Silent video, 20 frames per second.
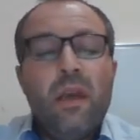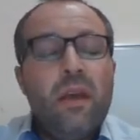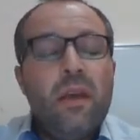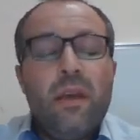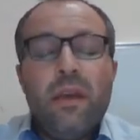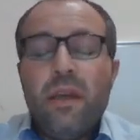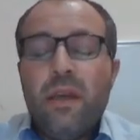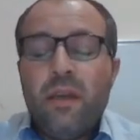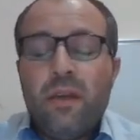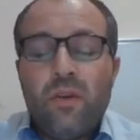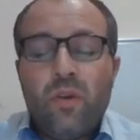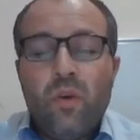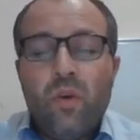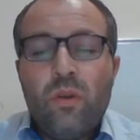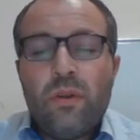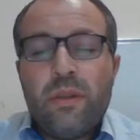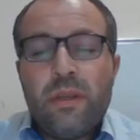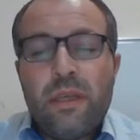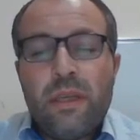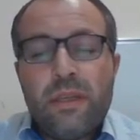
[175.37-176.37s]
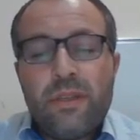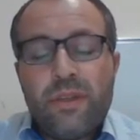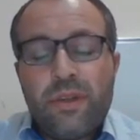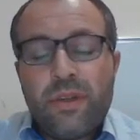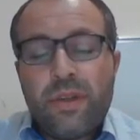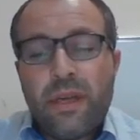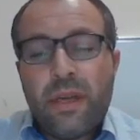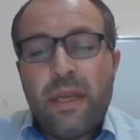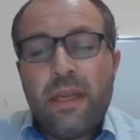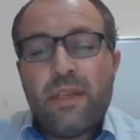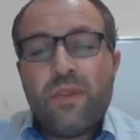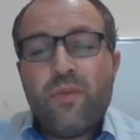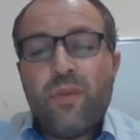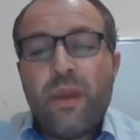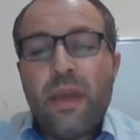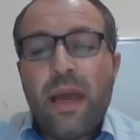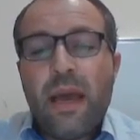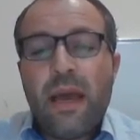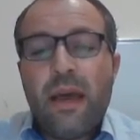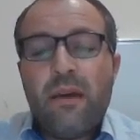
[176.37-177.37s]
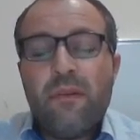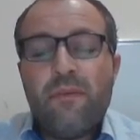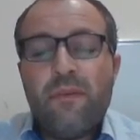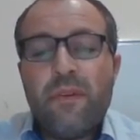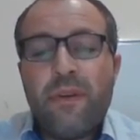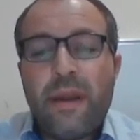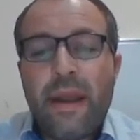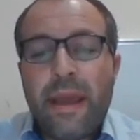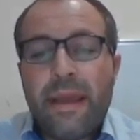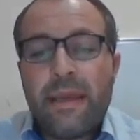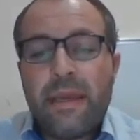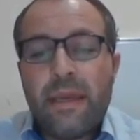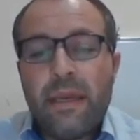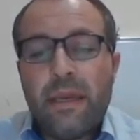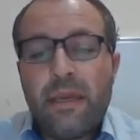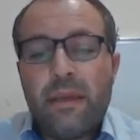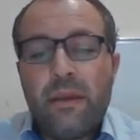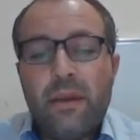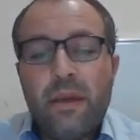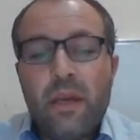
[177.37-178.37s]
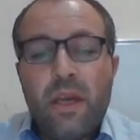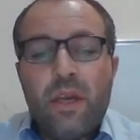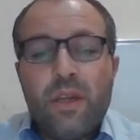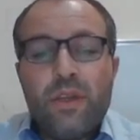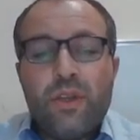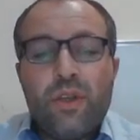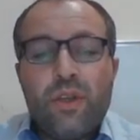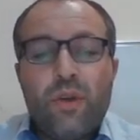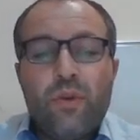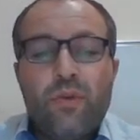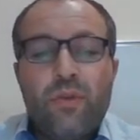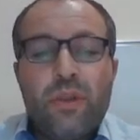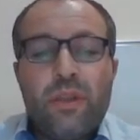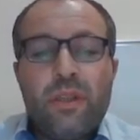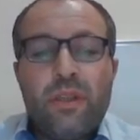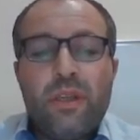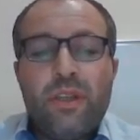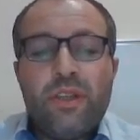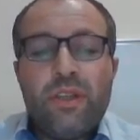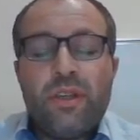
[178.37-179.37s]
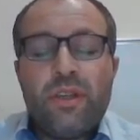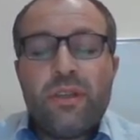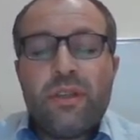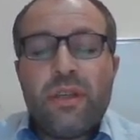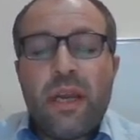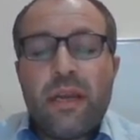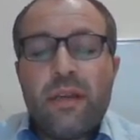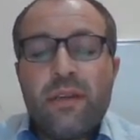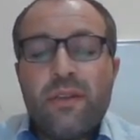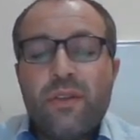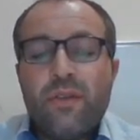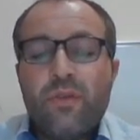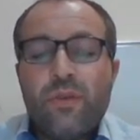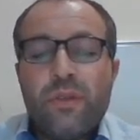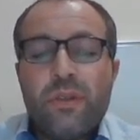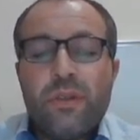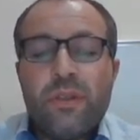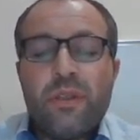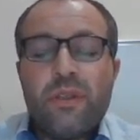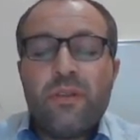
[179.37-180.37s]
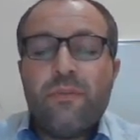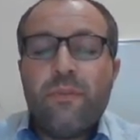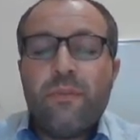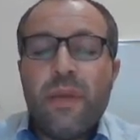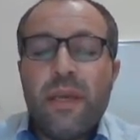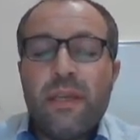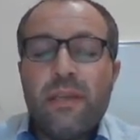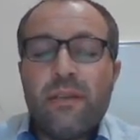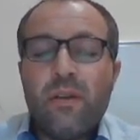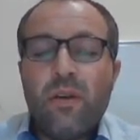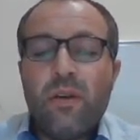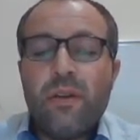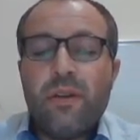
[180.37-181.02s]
In all the letter grades, we have ranking. So the teachers rank students based on